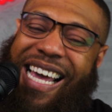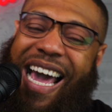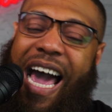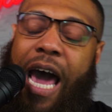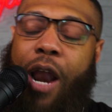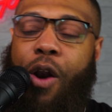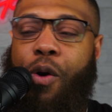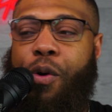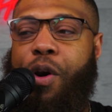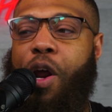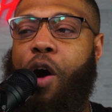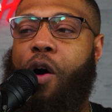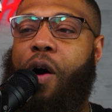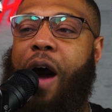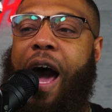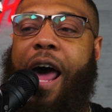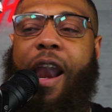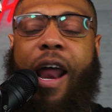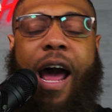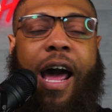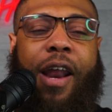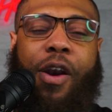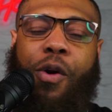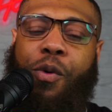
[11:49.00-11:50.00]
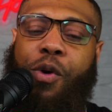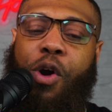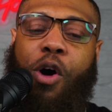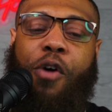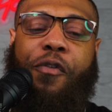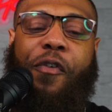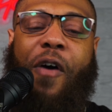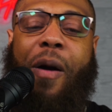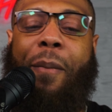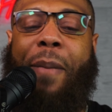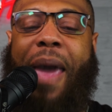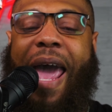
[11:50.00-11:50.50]
I don't know. I, I don't know
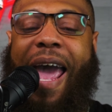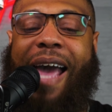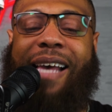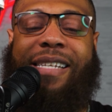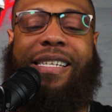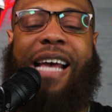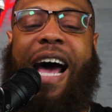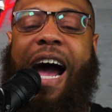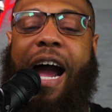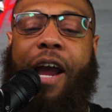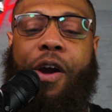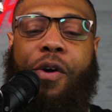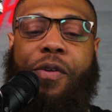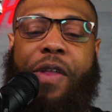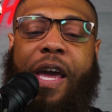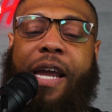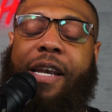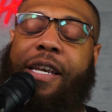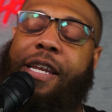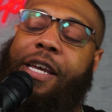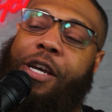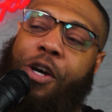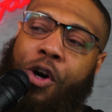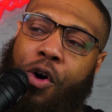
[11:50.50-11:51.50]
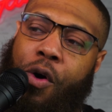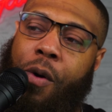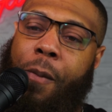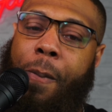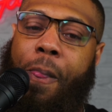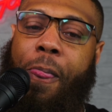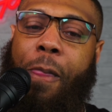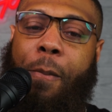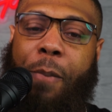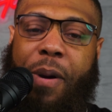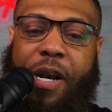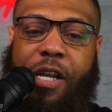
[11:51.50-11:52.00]
if I'm as high on that deal,
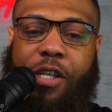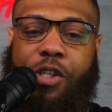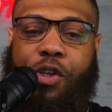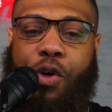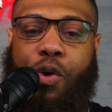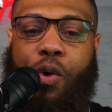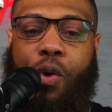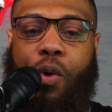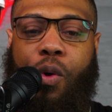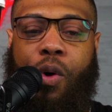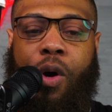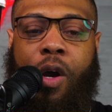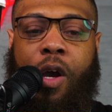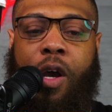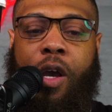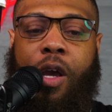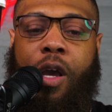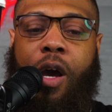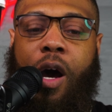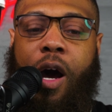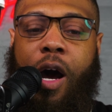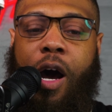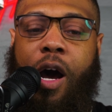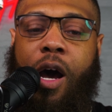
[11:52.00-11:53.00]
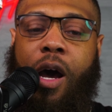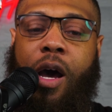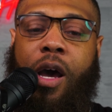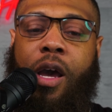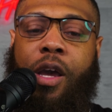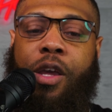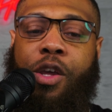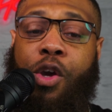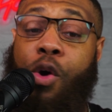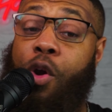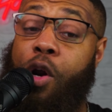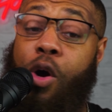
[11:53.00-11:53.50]
but it's cool. Uh,
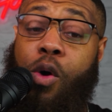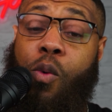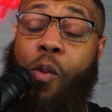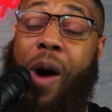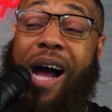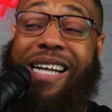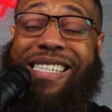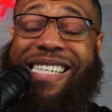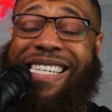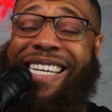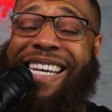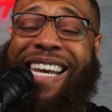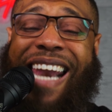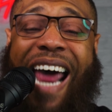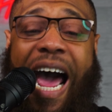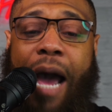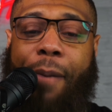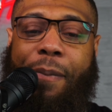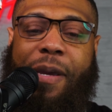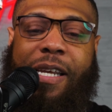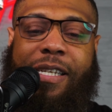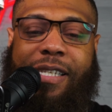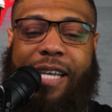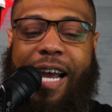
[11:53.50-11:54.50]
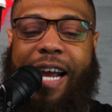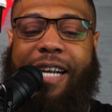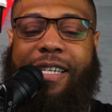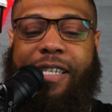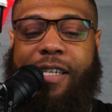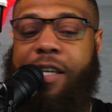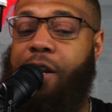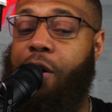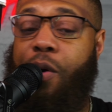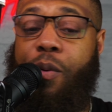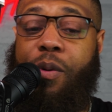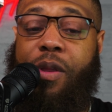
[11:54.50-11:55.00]
Yuta Watanabe signs
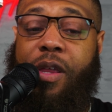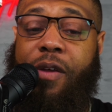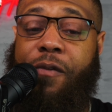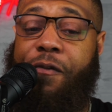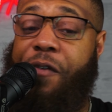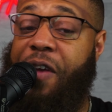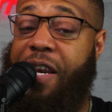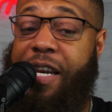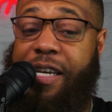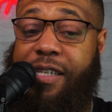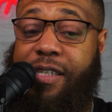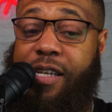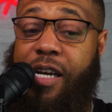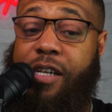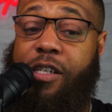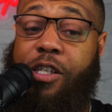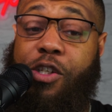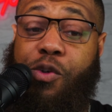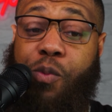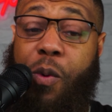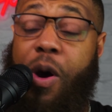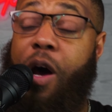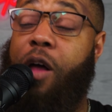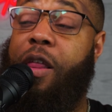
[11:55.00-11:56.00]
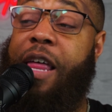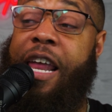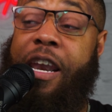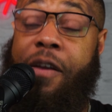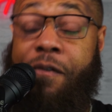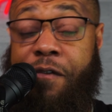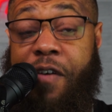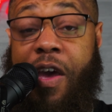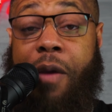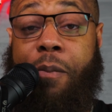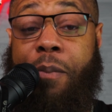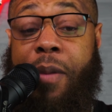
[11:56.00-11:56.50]
a deal with the Phoenix Suns as well at
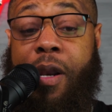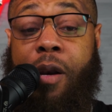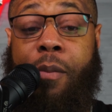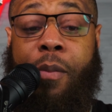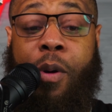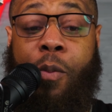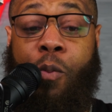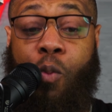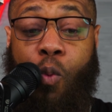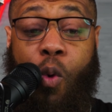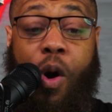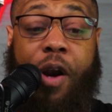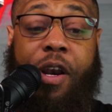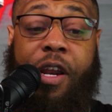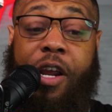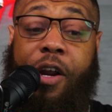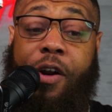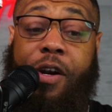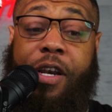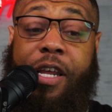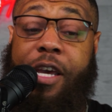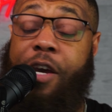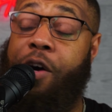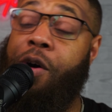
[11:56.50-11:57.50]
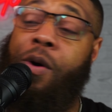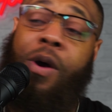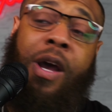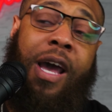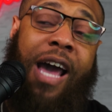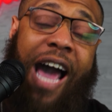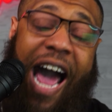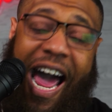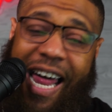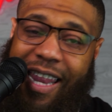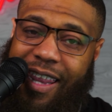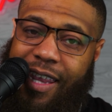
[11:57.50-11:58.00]
a vet minimum one-year deal.
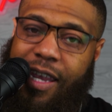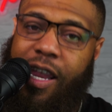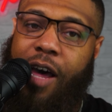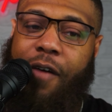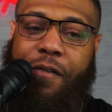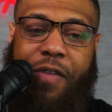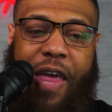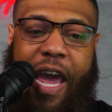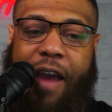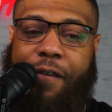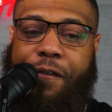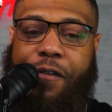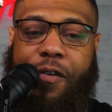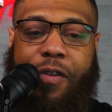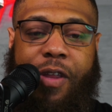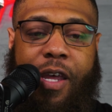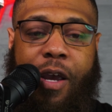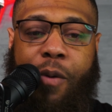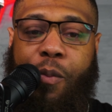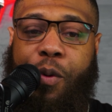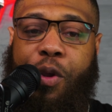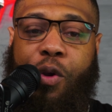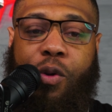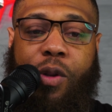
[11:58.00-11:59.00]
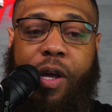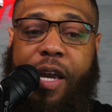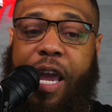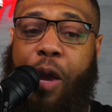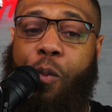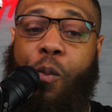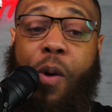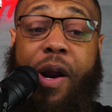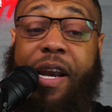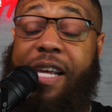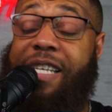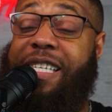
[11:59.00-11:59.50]
I love that for them when you look
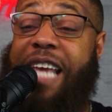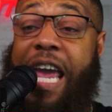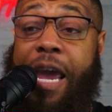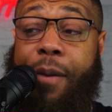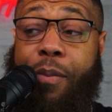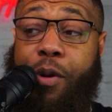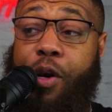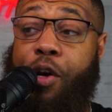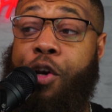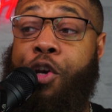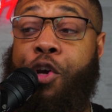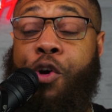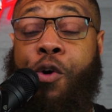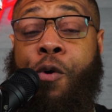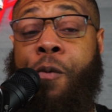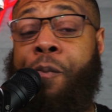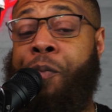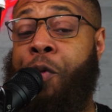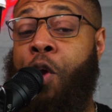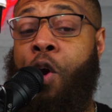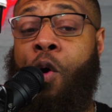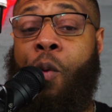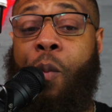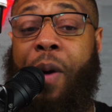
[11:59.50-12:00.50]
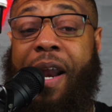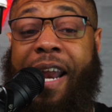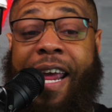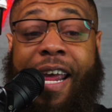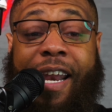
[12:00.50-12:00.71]
at what he's able to do with